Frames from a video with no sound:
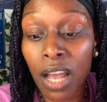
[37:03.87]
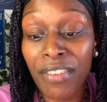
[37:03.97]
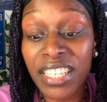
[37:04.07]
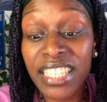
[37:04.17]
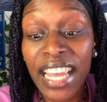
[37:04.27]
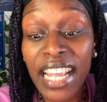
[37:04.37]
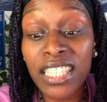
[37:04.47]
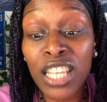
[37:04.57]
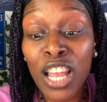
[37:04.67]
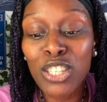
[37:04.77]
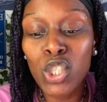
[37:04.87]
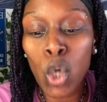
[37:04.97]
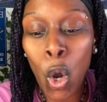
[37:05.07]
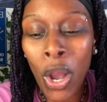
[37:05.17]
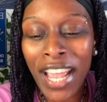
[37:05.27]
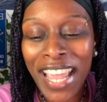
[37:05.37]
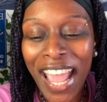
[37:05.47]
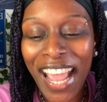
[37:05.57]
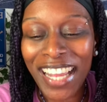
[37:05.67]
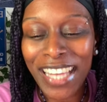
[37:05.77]
of intense joy
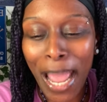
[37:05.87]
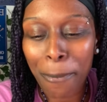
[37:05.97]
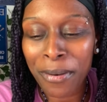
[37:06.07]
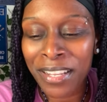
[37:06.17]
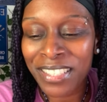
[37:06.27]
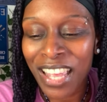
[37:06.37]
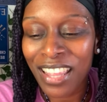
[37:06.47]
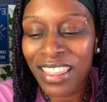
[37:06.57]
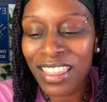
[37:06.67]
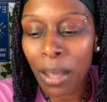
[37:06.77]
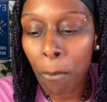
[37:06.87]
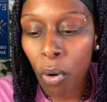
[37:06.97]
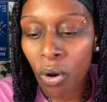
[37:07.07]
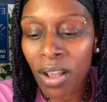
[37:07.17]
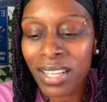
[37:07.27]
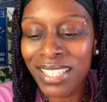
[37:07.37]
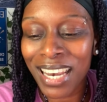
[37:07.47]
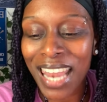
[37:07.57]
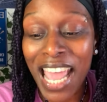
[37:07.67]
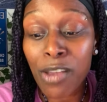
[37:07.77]
and happiness. The more
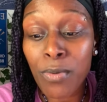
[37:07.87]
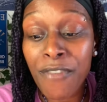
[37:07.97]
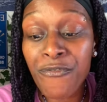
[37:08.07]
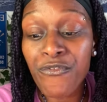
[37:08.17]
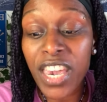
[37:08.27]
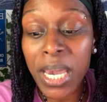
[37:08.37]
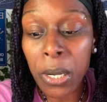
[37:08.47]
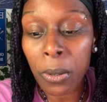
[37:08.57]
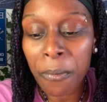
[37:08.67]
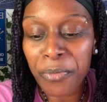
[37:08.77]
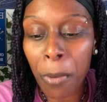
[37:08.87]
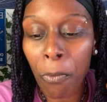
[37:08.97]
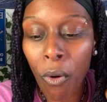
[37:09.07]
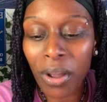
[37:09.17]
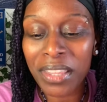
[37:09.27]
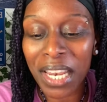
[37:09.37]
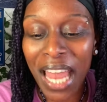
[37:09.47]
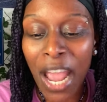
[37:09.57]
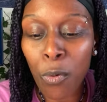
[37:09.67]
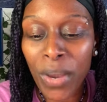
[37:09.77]
delight we feel, the more
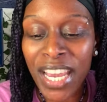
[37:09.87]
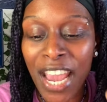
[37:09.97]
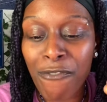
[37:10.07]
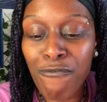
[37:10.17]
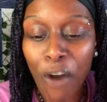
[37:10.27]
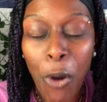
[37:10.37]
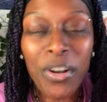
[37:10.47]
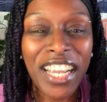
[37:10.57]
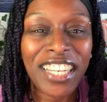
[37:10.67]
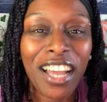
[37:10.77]
delight we invoke in